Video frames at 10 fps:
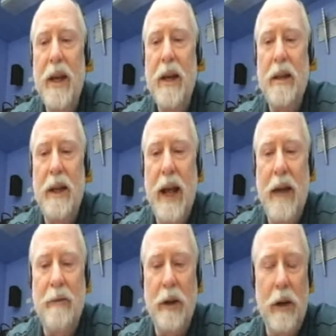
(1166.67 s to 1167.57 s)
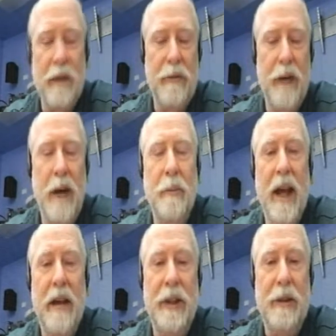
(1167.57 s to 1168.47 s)
they have a lot of um,
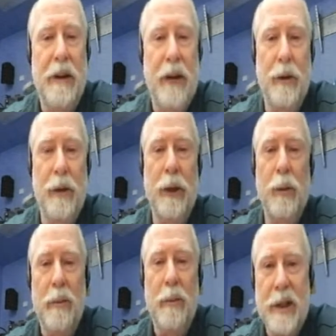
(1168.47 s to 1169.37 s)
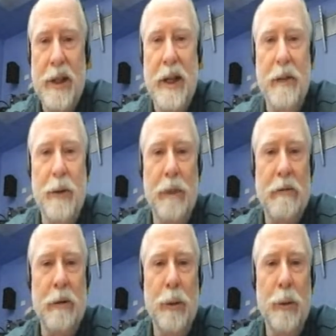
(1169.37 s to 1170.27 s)
heavy tractor equipment there for
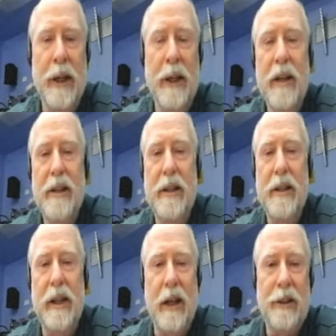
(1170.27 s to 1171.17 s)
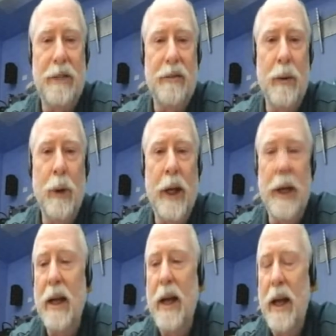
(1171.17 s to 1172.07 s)
grooming the ice runway
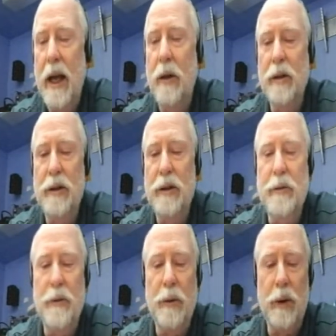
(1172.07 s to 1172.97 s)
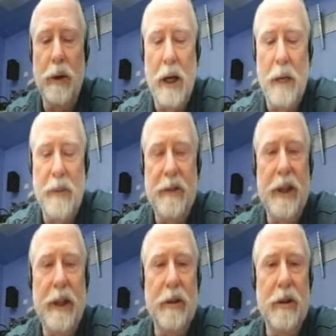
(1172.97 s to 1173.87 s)
and also for um, the
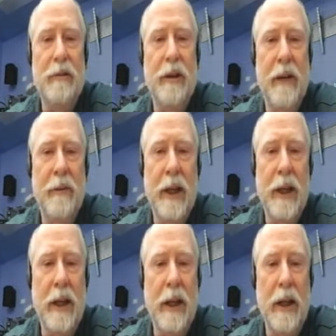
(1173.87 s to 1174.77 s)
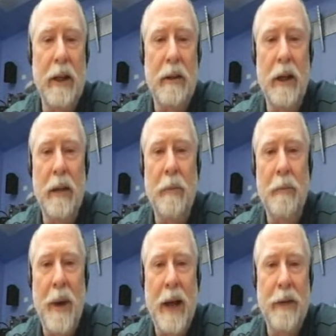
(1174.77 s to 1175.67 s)
vehicles traveling uh, um, back
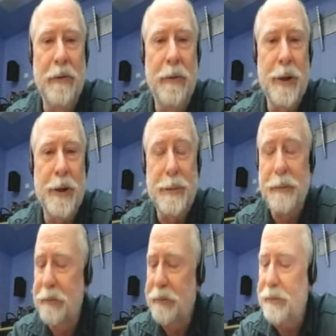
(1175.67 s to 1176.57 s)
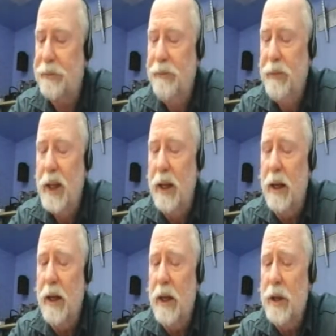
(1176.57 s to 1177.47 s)
and forth.
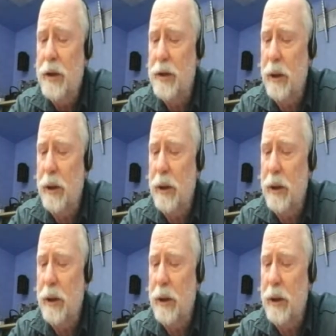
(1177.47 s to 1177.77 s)
So